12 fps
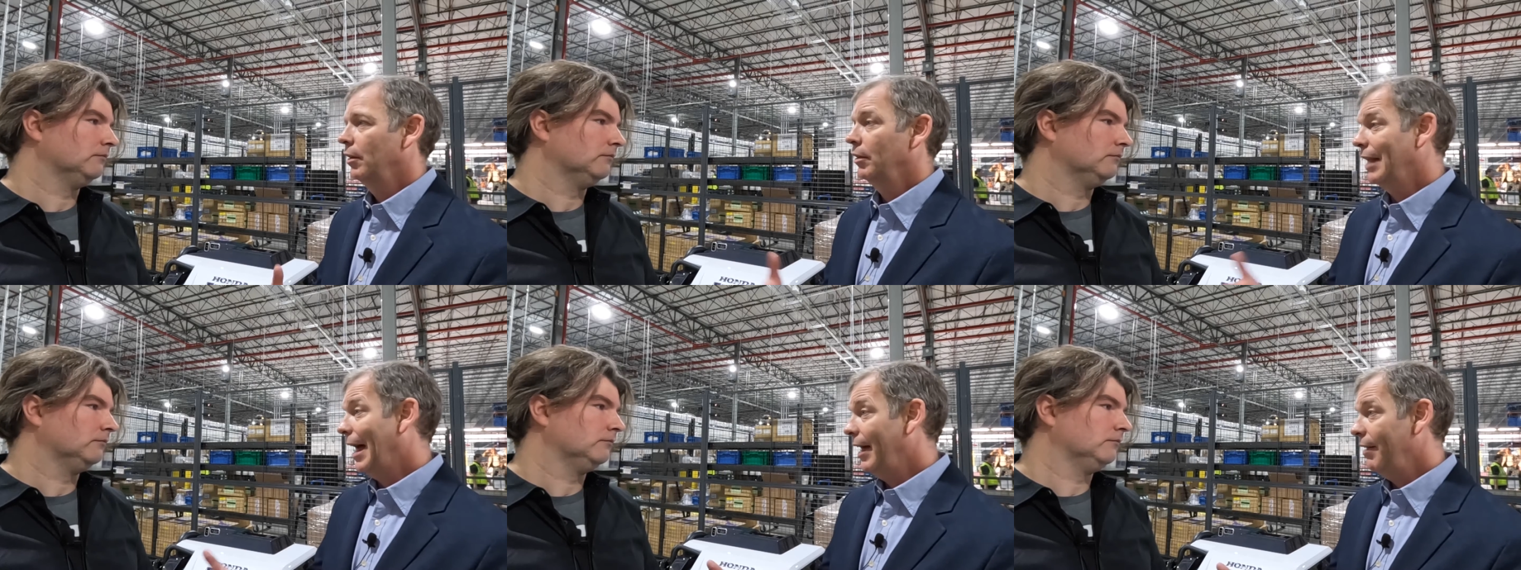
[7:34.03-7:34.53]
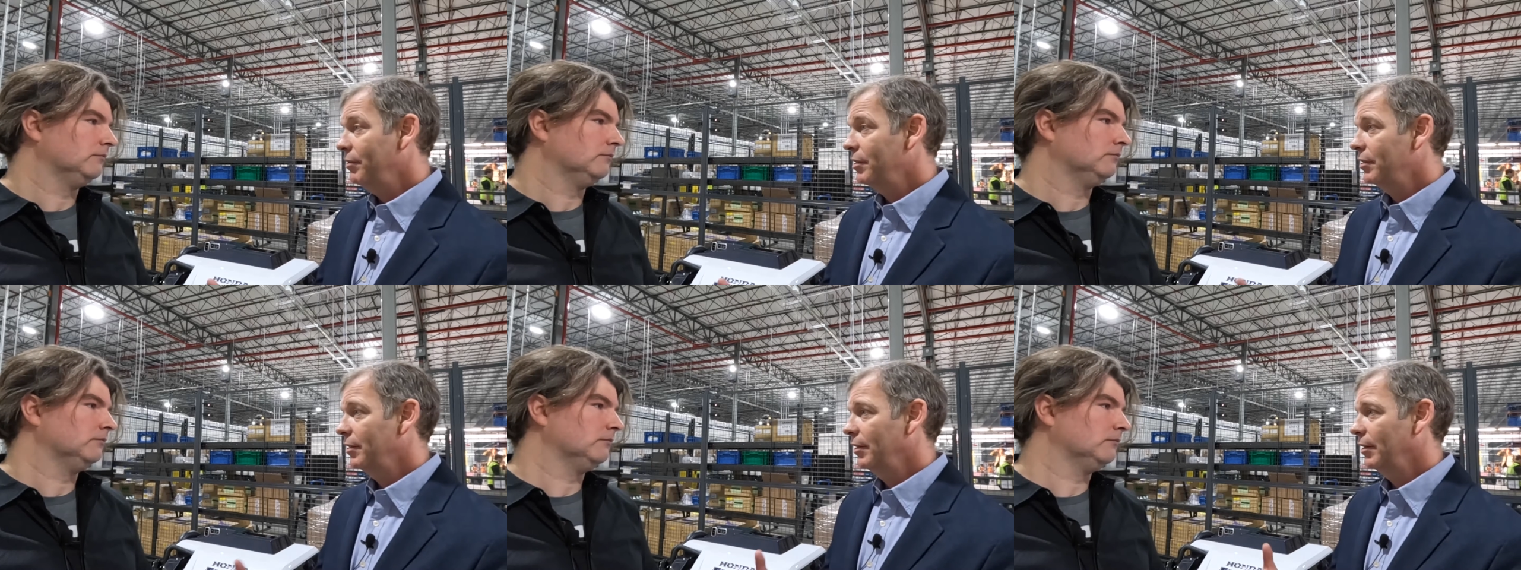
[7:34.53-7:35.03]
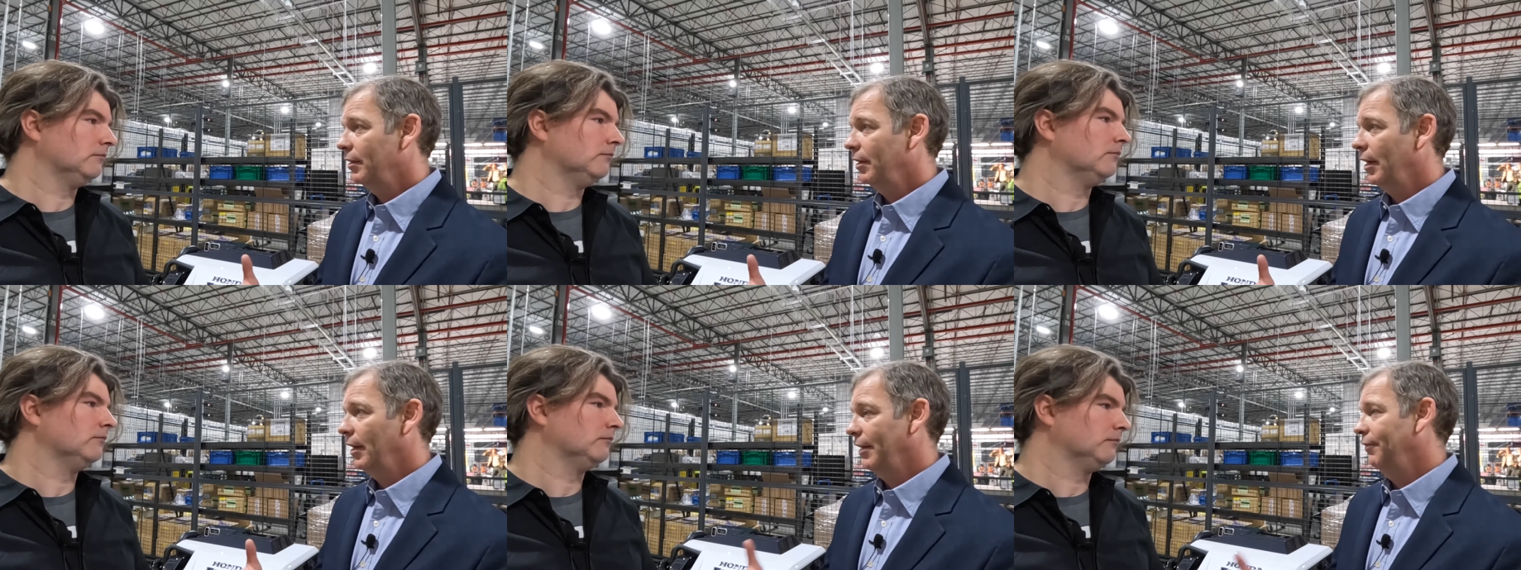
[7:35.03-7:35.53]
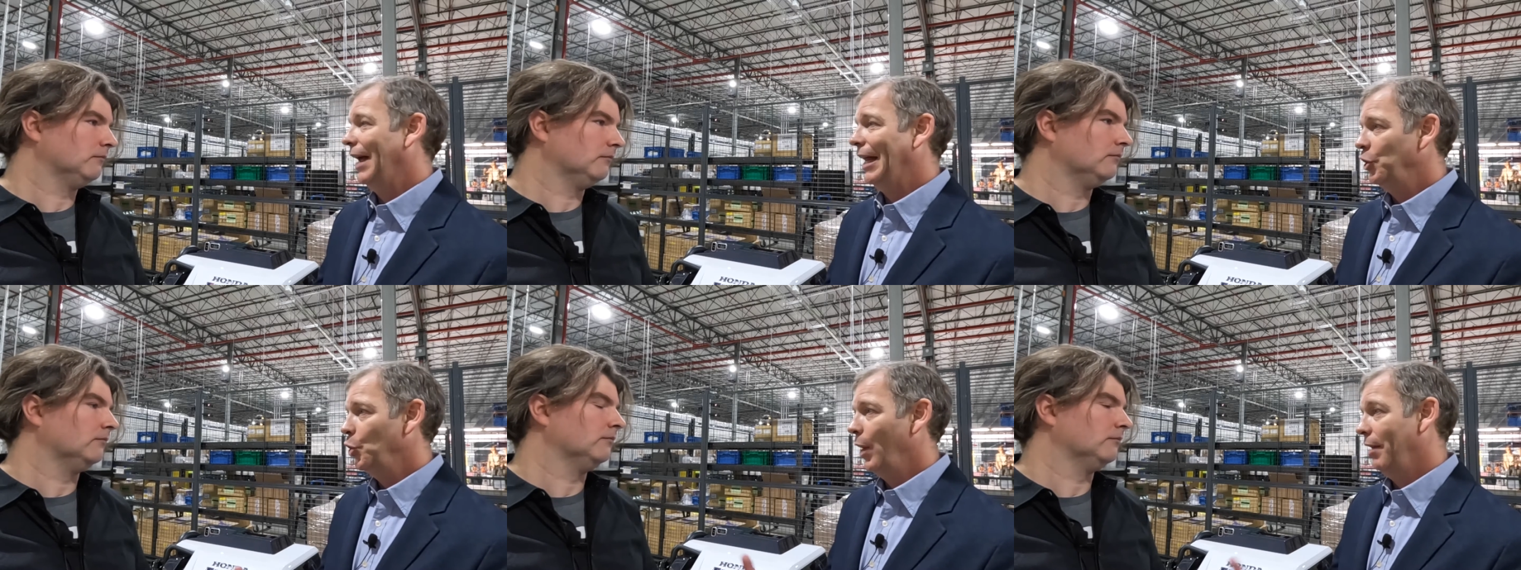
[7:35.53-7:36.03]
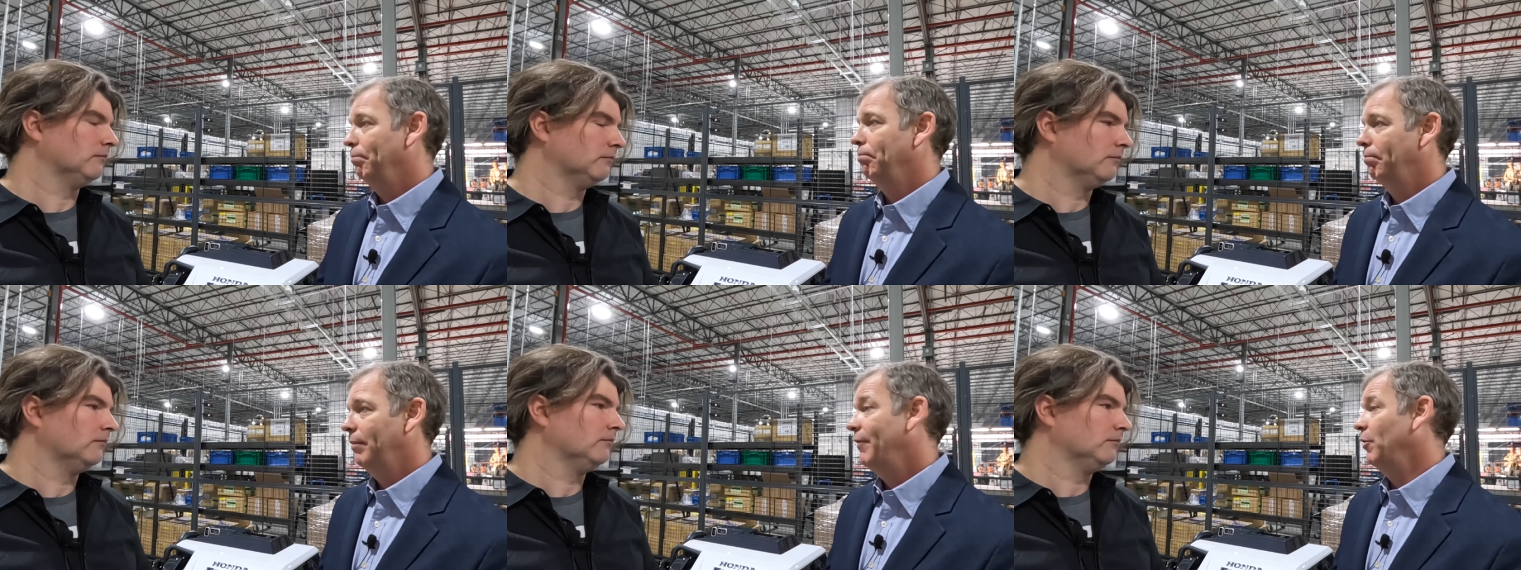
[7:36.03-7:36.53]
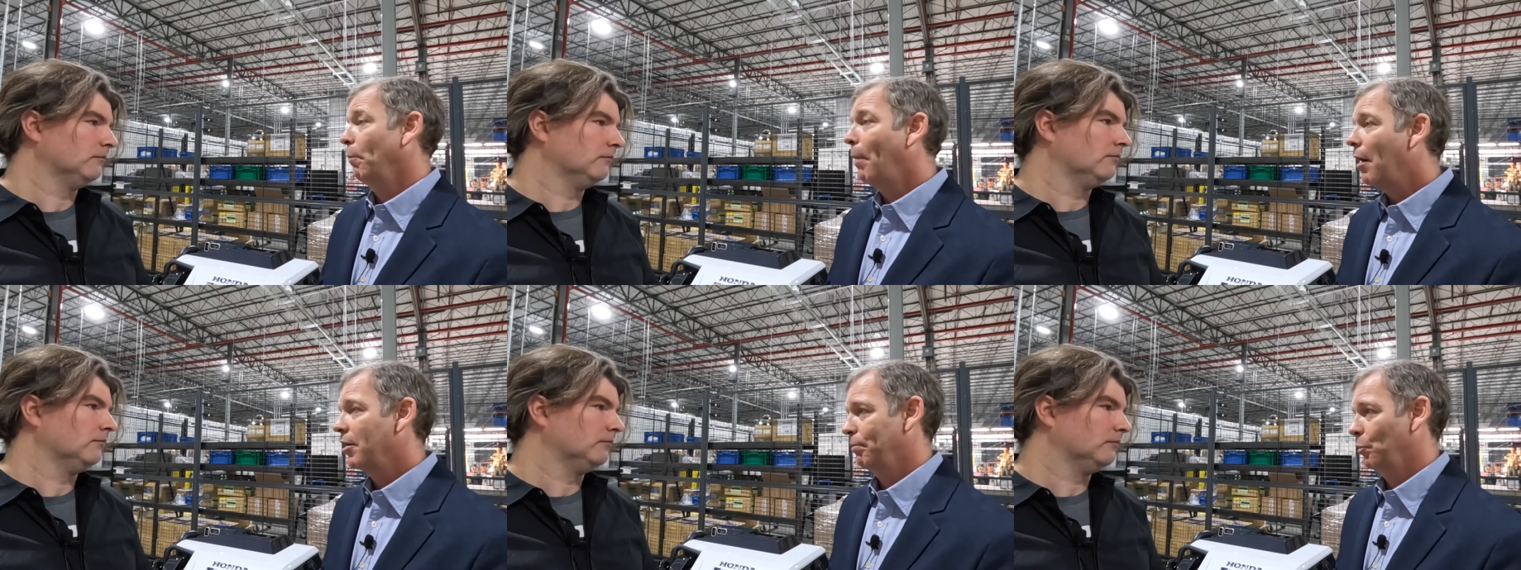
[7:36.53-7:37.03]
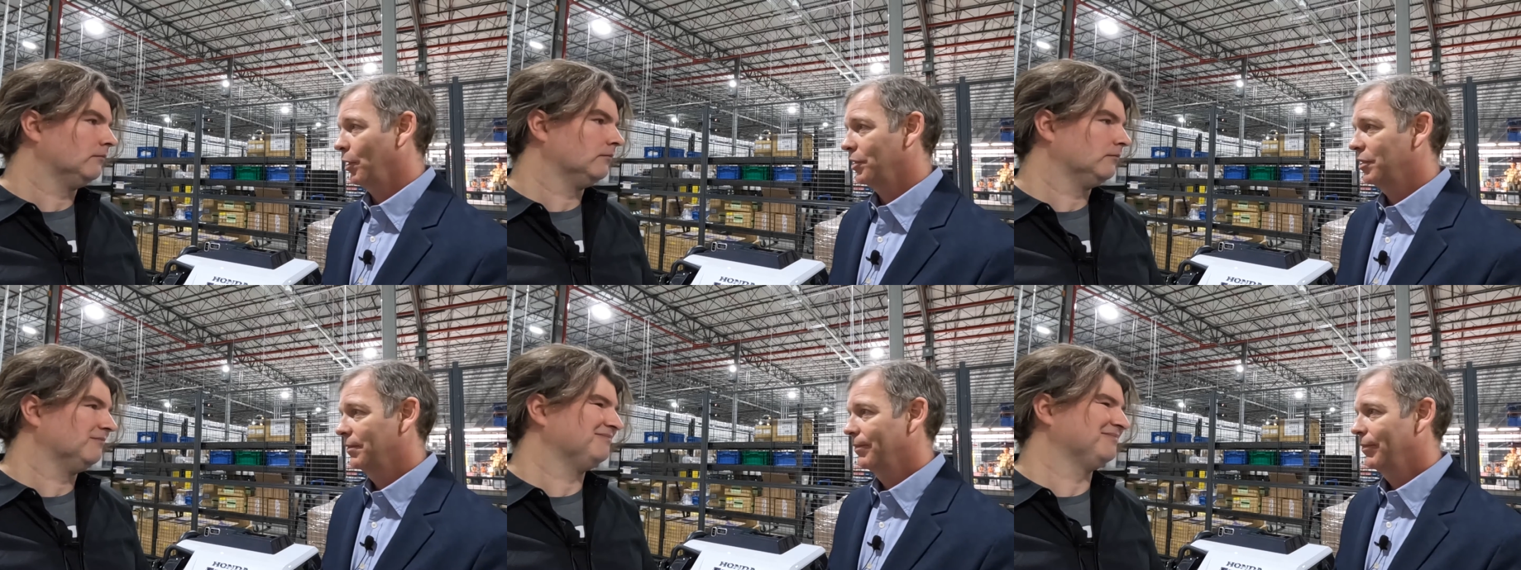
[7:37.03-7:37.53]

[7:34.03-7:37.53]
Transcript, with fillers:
Speaker 1: lives and value and even their pocketbooks